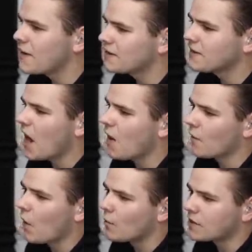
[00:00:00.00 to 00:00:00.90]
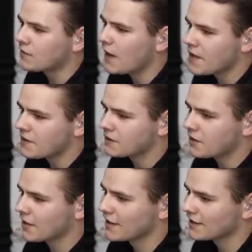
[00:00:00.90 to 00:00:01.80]
basically how I always fly the
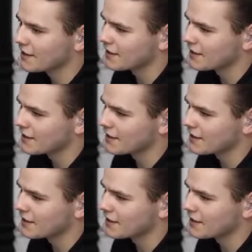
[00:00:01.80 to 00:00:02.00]
series.